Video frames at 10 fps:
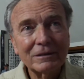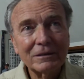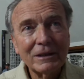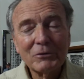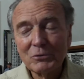
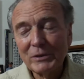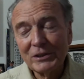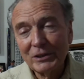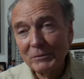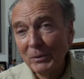that was one of the
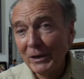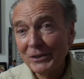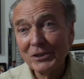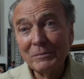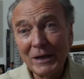good
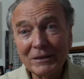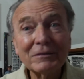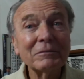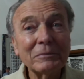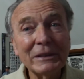parts about
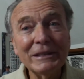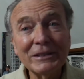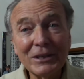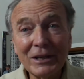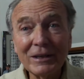being a
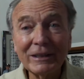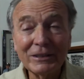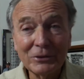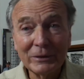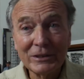narc and
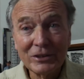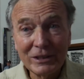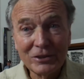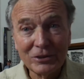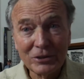doing scene
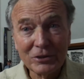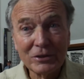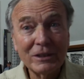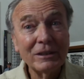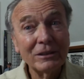searches,
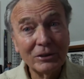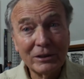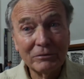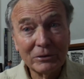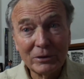looking
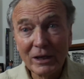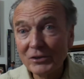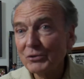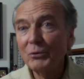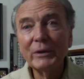for
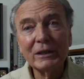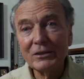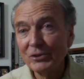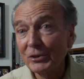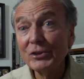drugs. We could
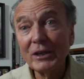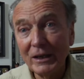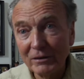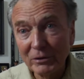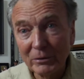search
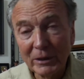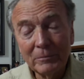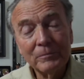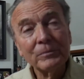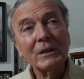everywhere.
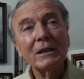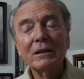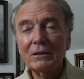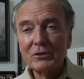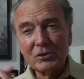
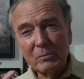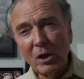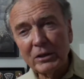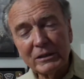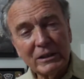Small
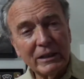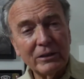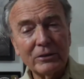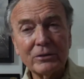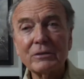
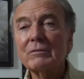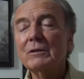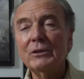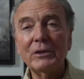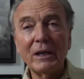containers,
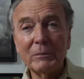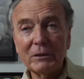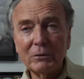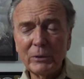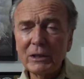you name it.
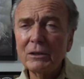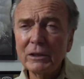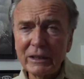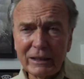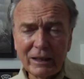We could look
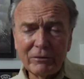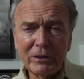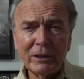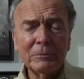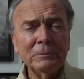in
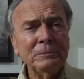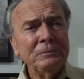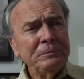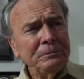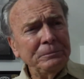everything.
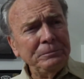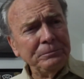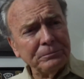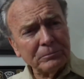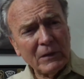
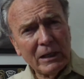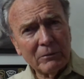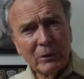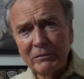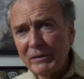And
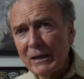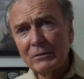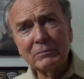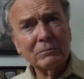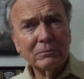we
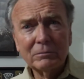found